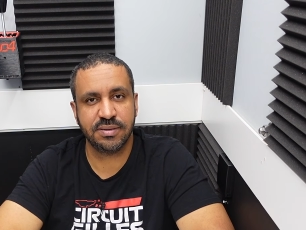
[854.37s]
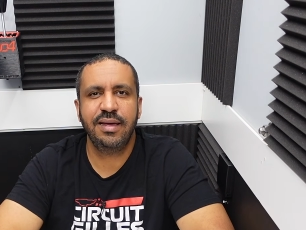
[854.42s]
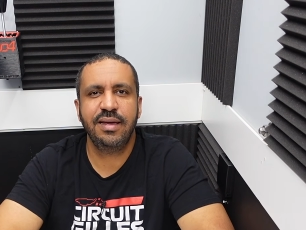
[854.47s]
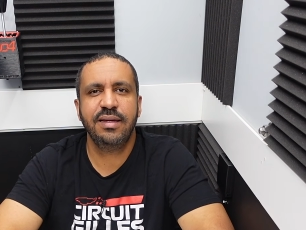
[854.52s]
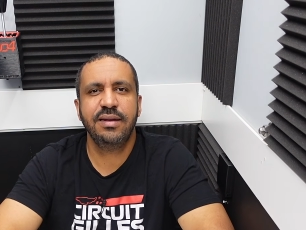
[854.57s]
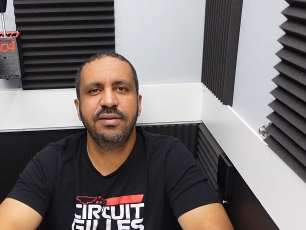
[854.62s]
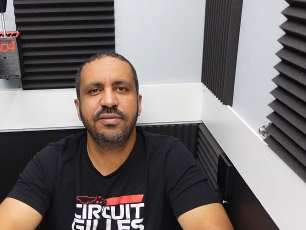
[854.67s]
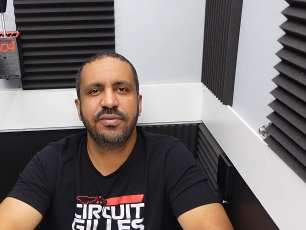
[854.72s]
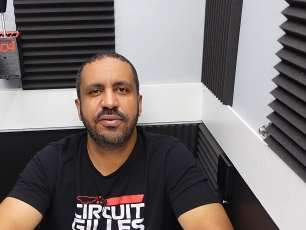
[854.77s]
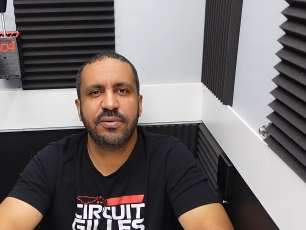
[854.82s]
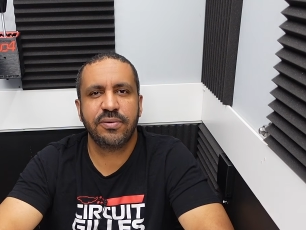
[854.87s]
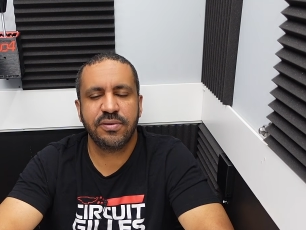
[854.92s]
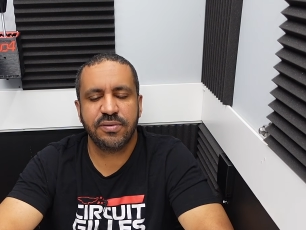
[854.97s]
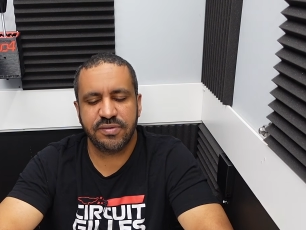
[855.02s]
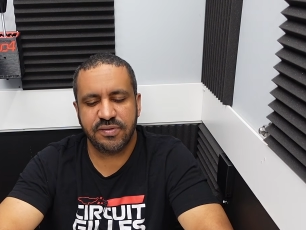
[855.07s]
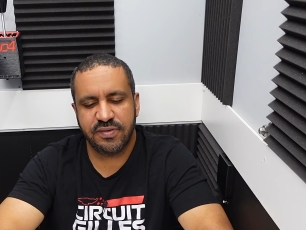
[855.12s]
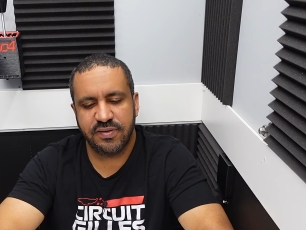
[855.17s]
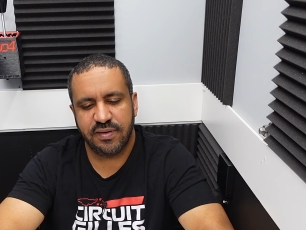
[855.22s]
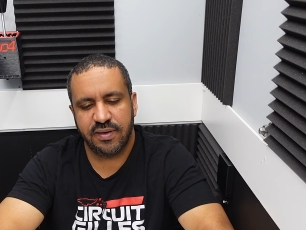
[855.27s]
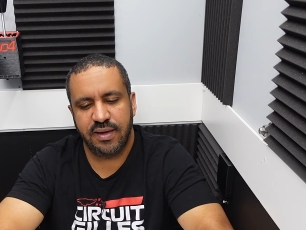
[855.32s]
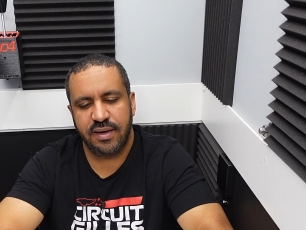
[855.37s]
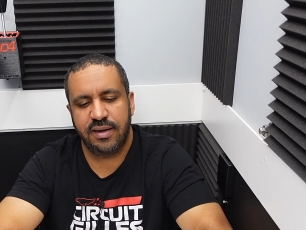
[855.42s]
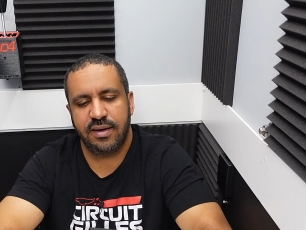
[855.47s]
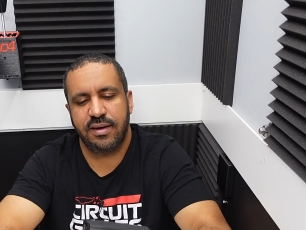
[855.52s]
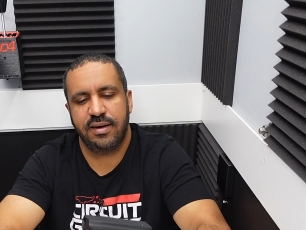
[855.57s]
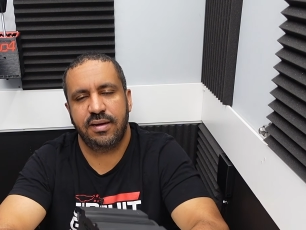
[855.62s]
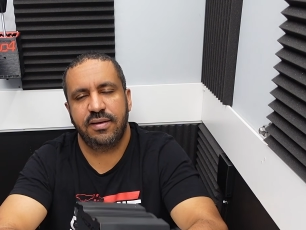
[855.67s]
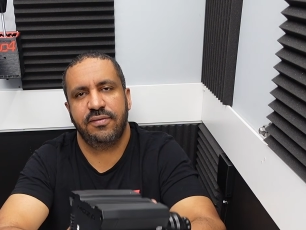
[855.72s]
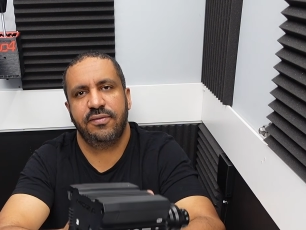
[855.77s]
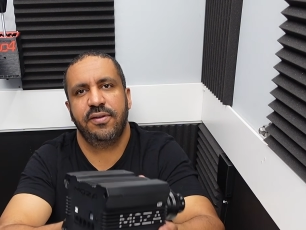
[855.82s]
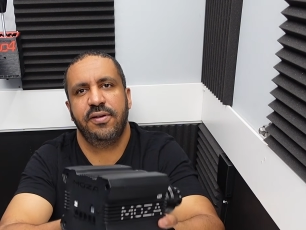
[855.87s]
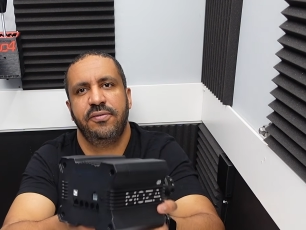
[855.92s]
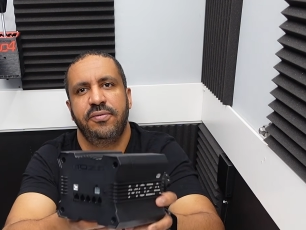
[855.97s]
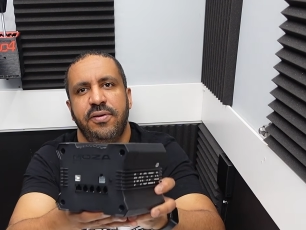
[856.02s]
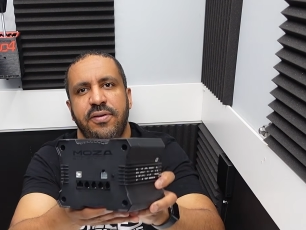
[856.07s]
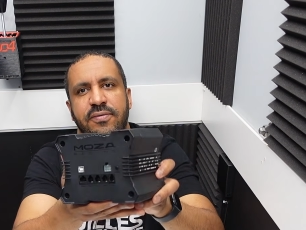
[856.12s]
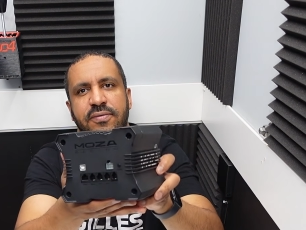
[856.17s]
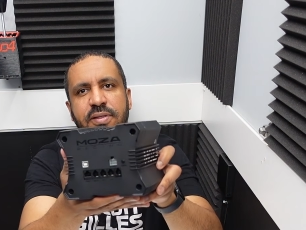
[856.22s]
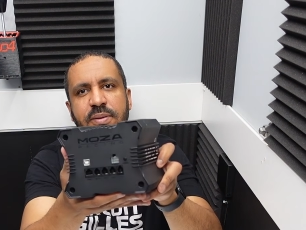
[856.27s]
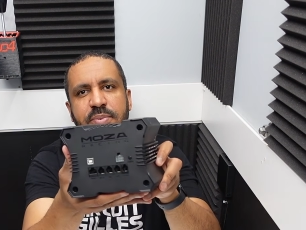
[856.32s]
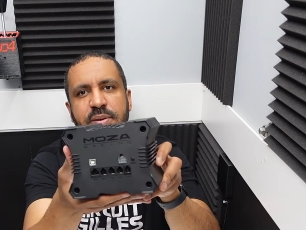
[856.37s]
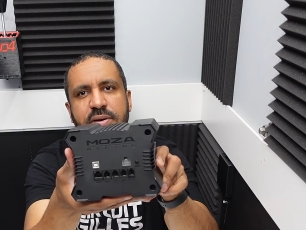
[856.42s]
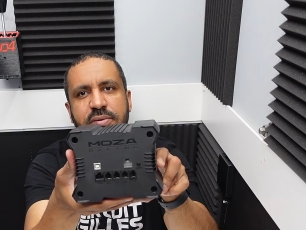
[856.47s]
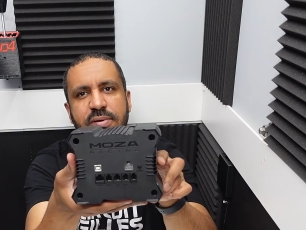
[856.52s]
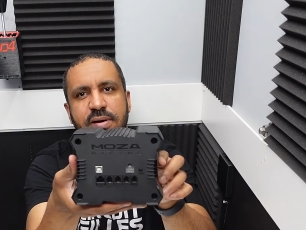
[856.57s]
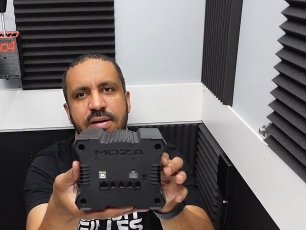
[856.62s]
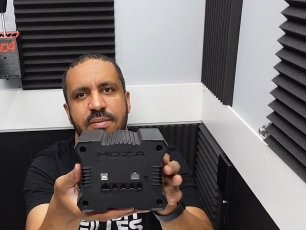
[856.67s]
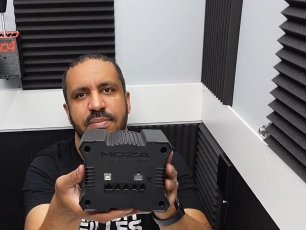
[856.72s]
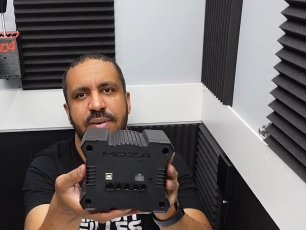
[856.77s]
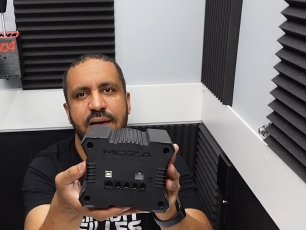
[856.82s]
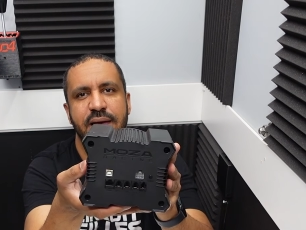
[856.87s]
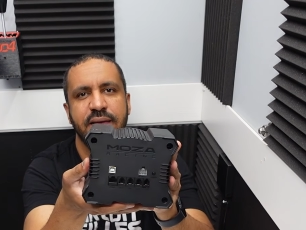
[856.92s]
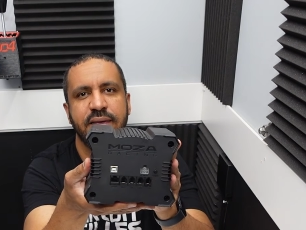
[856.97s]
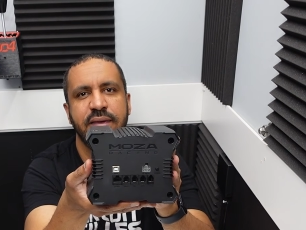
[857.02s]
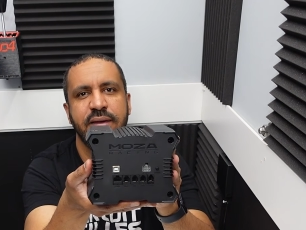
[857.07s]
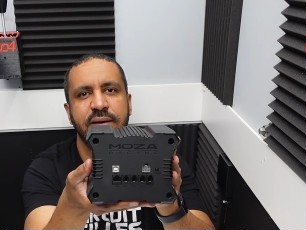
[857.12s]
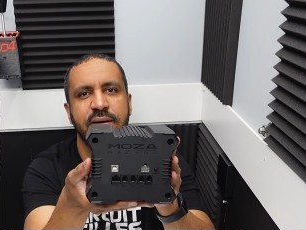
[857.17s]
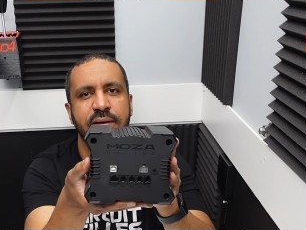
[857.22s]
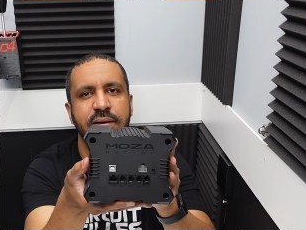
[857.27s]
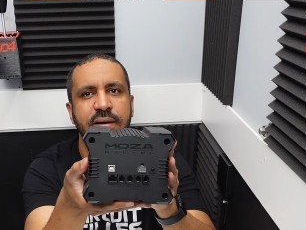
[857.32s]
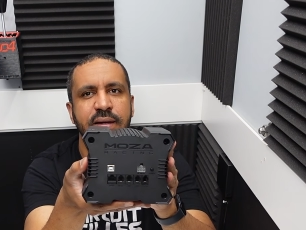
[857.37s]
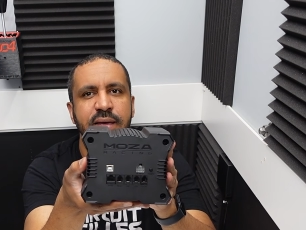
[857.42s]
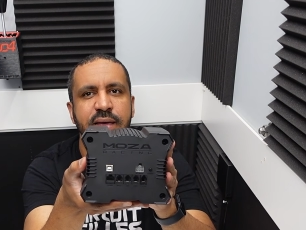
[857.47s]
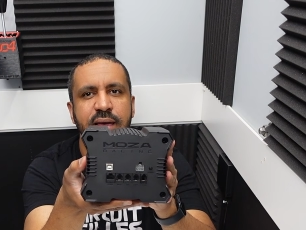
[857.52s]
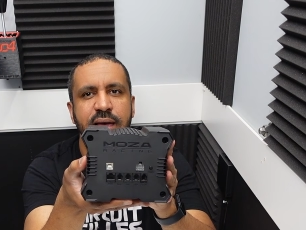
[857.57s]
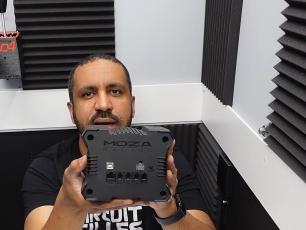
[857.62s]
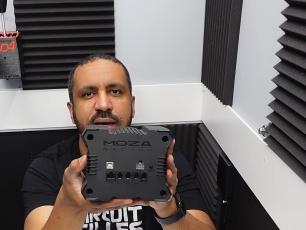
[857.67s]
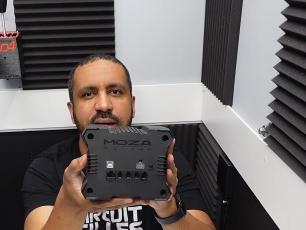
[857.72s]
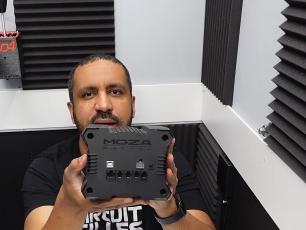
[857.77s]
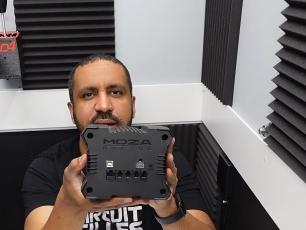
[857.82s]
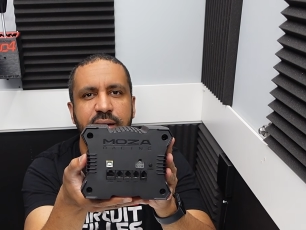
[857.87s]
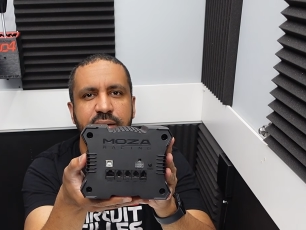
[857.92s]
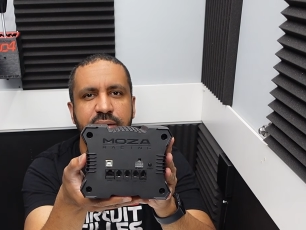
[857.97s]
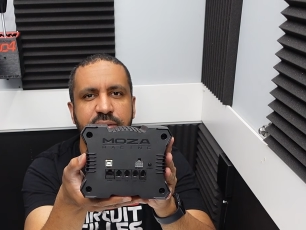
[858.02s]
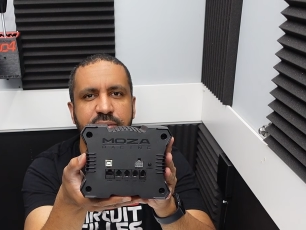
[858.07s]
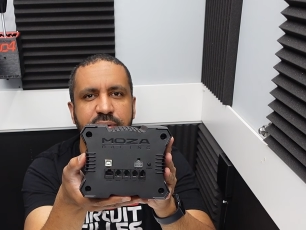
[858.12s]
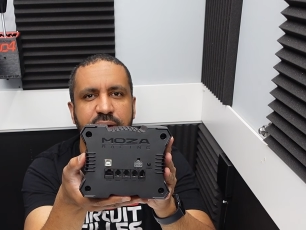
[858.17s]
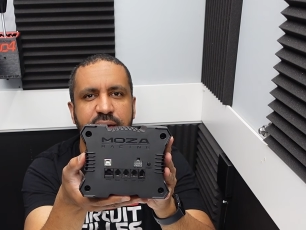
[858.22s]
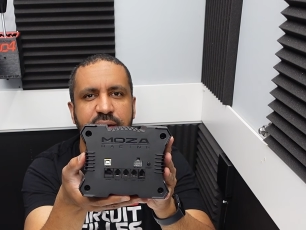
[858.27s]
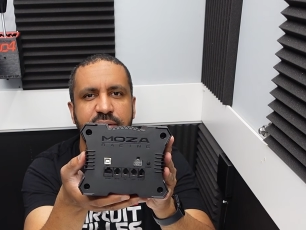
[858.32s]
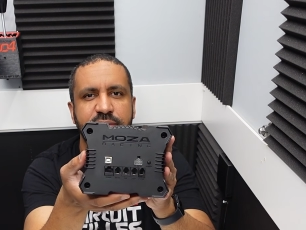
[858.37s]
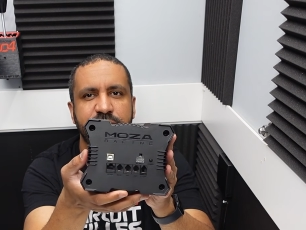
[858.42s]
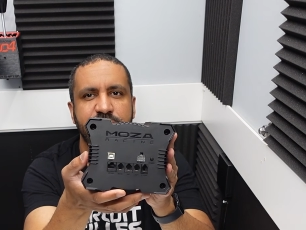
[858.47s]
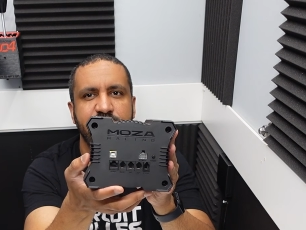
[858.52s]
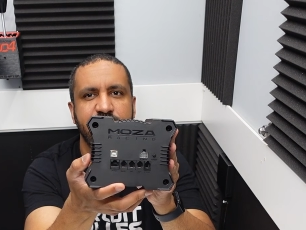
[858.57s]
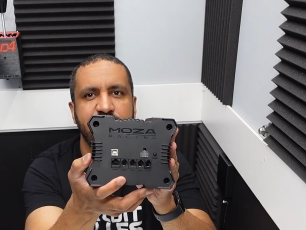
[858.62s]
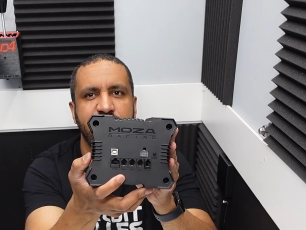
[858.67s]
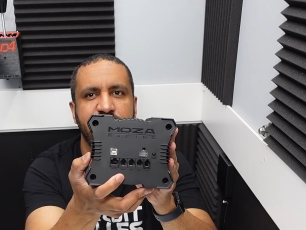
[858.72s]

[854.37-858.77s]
And of course, if we flip it around back here, you have